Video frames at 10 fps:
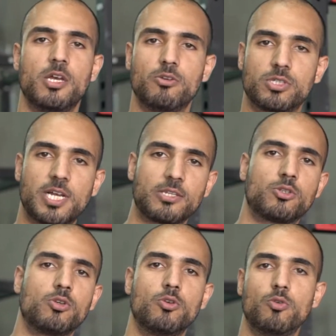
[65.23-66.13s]
you start
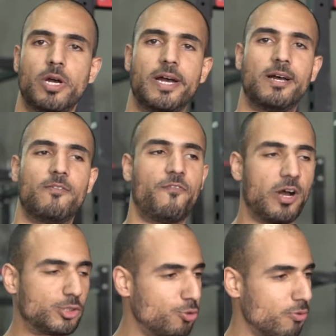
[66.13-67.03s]
to
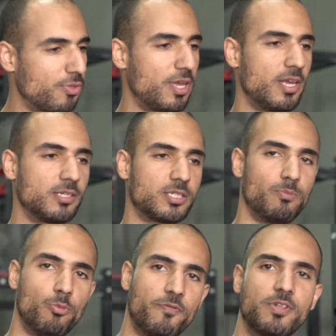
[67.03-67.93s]
fine-tune things
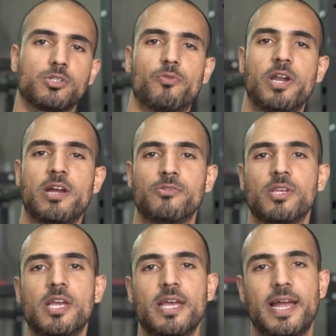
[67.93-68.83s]
and move things around